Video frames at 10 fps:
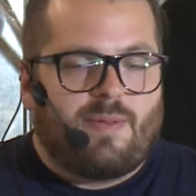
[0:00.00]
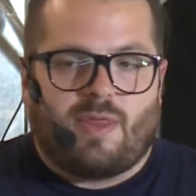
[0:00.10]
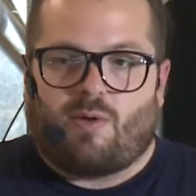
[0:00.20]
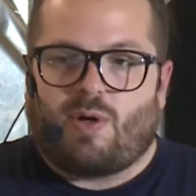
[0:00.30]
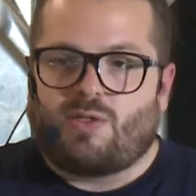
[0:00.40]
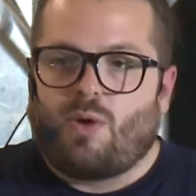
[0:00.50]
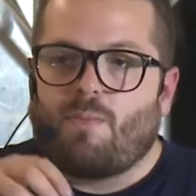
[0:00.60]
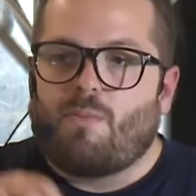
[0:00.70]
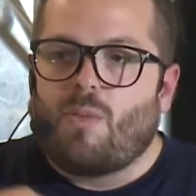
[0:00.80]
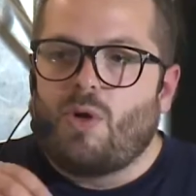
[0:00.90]
there was no
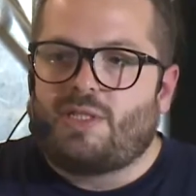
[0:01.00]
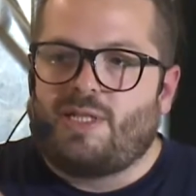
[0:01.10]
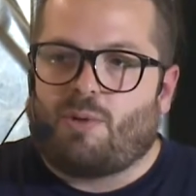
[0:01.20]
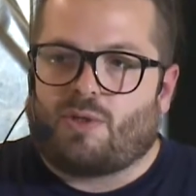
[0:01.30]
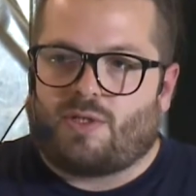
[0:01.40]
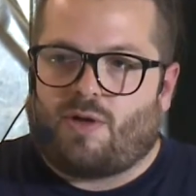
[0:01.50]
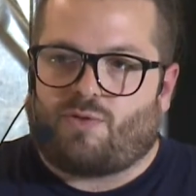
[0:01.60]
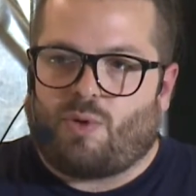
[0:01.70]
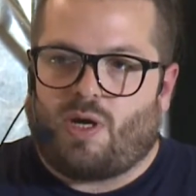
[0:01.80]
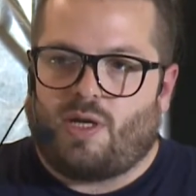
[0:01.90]
multiple
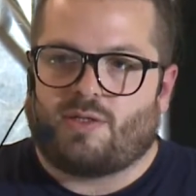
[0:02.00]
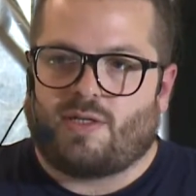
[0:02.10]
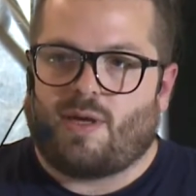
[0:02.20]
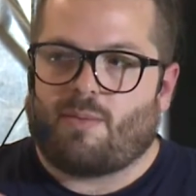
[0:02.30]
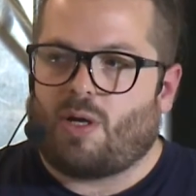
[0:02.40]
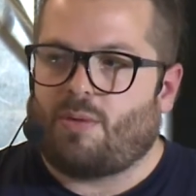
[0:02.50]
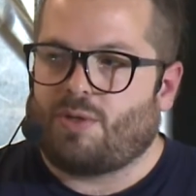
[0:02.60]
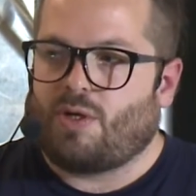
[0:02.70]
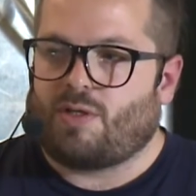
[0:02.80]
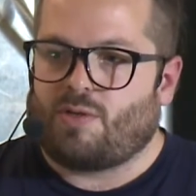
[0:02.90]
software in the same
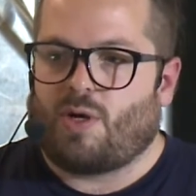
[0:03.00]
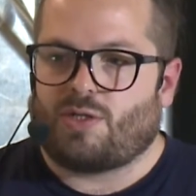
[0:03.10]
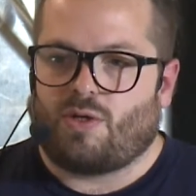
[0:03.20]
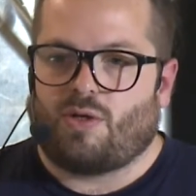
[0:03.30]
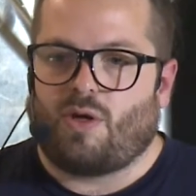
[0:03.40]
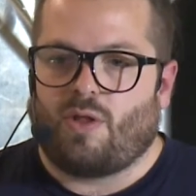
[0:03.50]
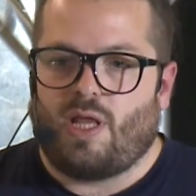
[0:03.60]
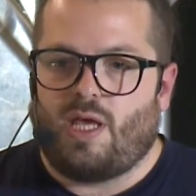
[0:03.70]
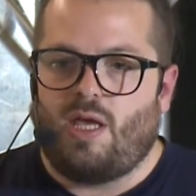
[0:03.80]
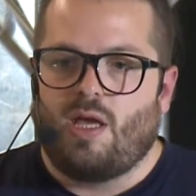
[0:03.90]
computer. It was
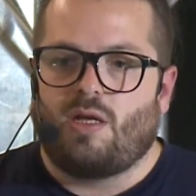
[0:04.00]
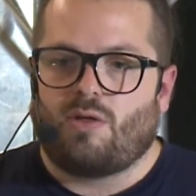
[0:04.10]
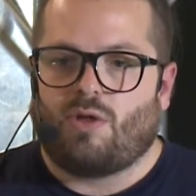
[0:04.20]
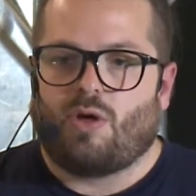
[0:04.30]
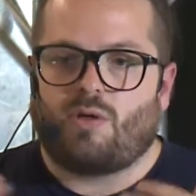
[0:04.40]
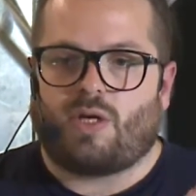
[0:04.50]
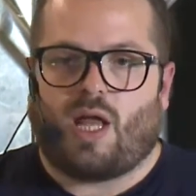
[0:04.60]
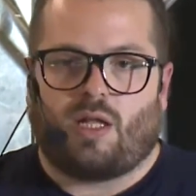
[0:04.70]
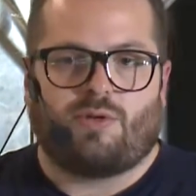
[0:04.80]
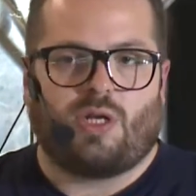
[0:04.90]
only, you know,
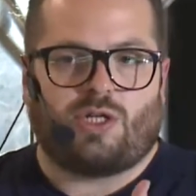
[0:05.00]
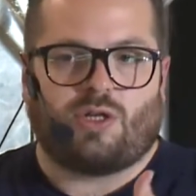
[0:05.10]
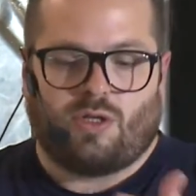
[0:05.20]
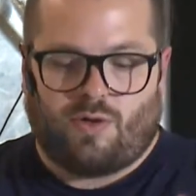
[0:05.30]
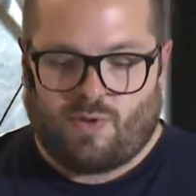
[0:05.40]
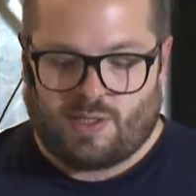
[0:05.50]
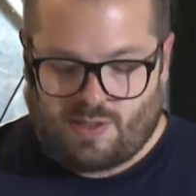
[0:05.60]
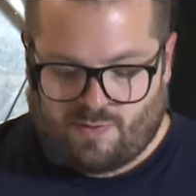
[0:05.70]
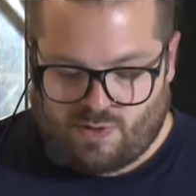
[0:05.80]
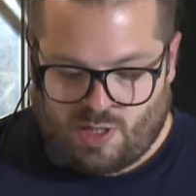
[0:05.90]
calculation of one
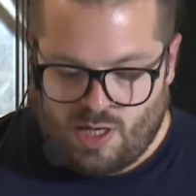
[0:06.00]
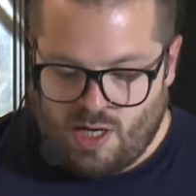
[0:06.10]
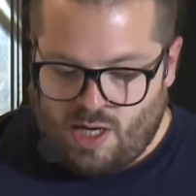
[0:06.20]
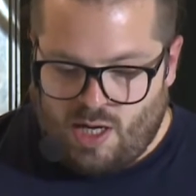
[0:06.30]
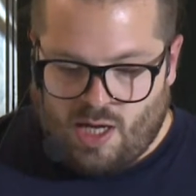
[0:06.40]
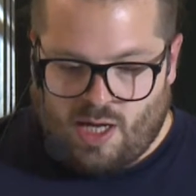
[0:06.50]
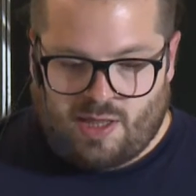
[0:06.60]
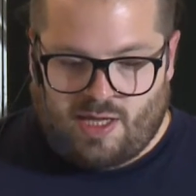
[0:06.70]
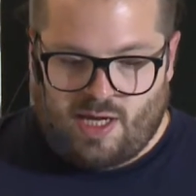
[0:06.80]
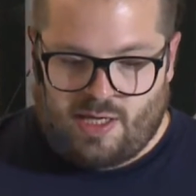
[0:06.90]
software. And
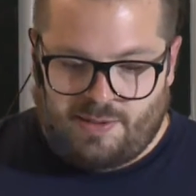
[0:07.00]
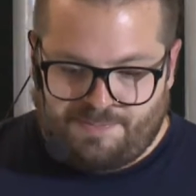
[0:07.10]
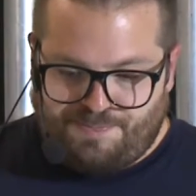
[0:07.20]
then